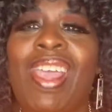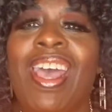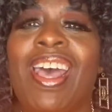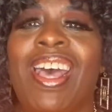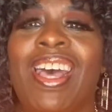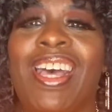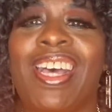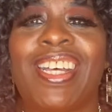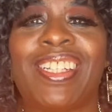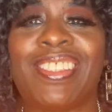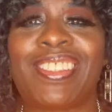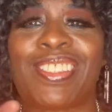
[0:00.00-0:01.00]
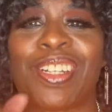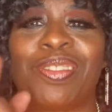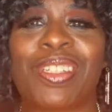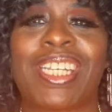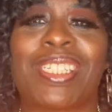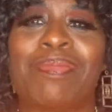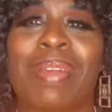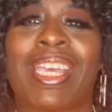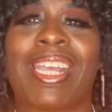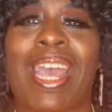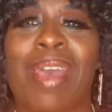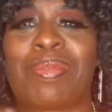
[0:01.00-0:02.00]
Don't forget to make
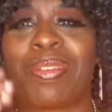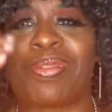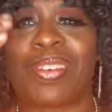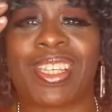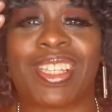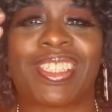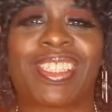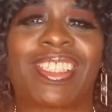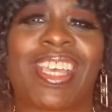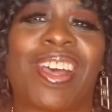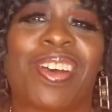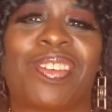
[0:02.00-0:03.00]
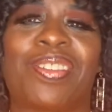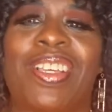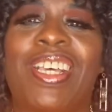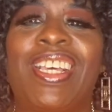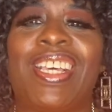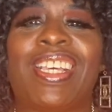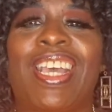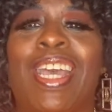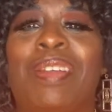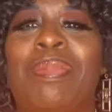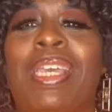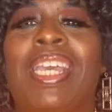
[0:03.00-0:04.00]
it happen for yourself.
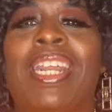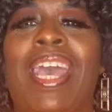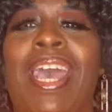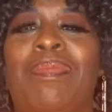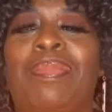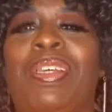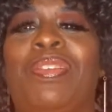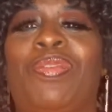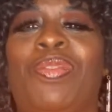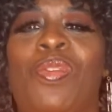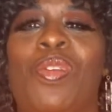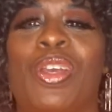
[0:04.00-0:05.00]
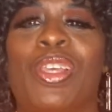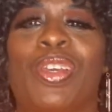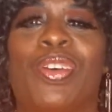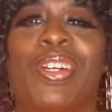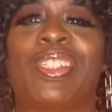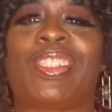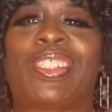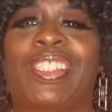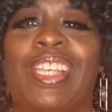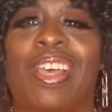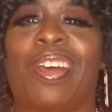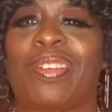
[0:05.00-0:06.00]
Gotta make it happen for
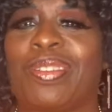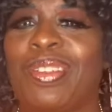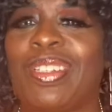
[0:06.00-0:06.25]
yourself.